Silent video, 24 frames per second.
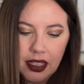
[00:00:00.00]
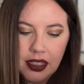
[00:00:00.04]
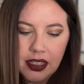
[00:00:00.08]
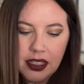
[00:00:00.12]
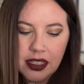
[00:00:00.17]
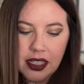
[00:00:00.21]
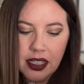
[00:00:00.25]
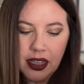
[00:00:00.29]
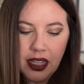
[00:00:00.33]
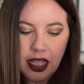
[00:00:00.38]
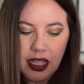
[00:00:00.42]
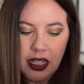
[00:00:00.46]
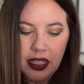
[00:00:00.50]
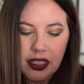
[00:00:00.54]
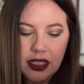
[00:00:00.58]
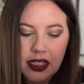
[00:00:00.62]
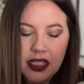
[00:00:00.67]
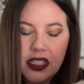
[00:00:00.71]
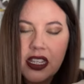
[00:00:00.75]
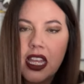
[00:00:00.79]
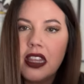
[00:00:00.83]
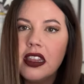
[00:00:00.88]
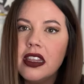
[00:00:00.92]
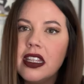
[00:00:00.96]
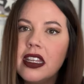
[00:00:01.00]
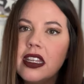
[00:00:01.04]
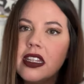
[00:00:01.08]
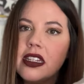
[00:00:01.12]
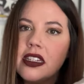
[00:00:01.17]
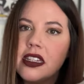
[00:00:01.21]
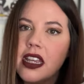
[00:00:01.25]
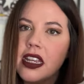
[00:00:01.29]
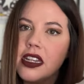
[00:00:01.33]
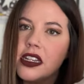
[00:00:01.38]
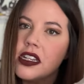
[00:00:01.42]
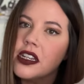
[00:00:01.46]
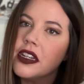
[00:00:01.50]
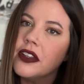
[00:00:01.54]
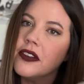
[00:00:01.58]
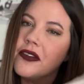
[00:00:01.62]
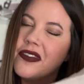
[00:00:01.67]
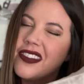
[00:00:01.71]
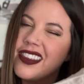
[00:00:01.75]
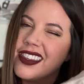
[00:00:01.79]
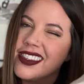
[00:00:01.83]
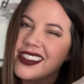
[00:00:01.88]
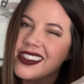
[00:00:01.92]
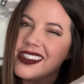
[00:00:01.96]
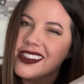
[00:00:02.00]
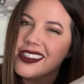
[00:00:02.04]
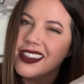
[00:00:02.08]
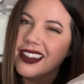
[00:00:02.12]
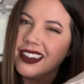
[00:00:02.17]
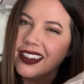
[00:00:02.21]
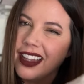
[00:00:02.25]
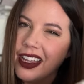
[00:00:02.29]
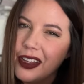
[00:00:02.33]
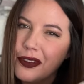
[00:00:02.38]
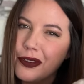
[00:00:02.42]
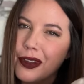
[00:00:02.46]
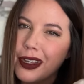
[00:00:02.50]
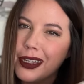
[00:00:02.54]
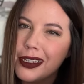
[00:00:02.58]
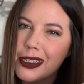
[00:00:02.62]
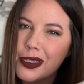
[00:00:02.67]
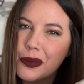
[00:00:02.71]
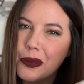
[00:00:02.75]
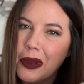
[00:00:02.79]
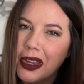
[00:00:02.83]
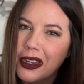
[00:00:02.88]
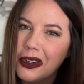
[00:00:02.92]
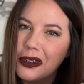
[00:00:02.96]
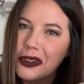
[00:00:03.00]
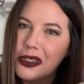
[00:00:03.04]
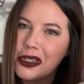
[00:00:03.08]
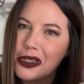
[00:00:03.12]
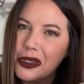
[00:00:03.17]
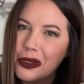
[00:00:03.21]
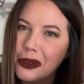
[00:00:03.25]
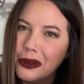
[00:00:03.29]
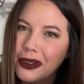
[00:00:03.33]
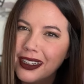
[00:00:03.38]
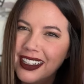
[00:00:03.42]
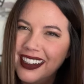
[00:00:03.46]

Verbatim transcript: to like set the intention of this is the life I aspire to,